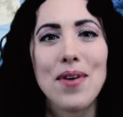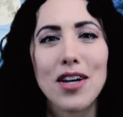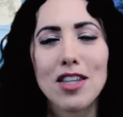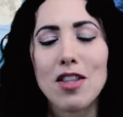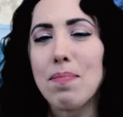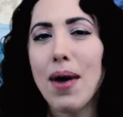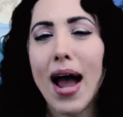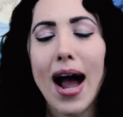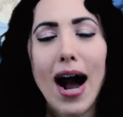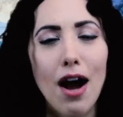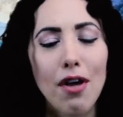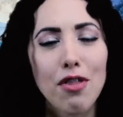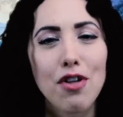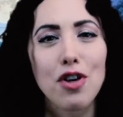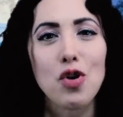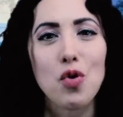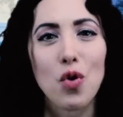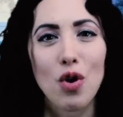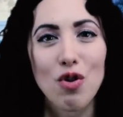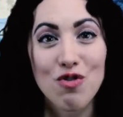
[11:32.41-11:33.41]
in the path
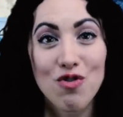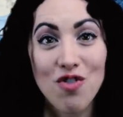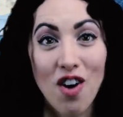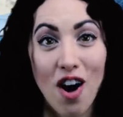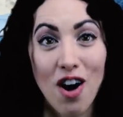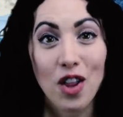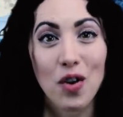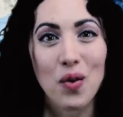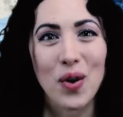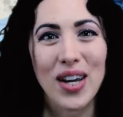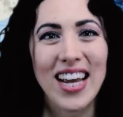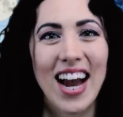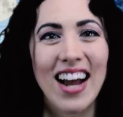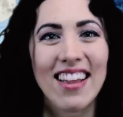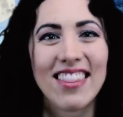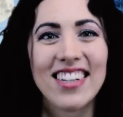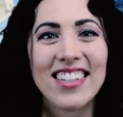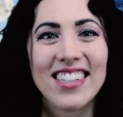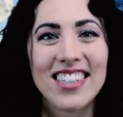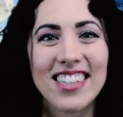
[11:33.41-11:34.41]
that you are following
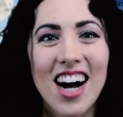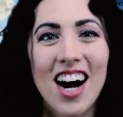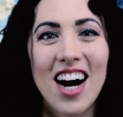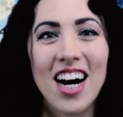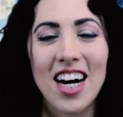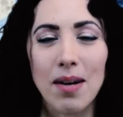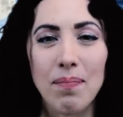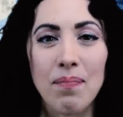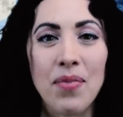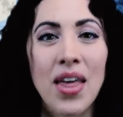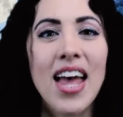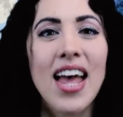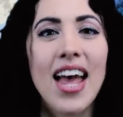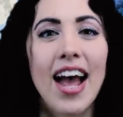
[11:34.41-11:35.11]
at this time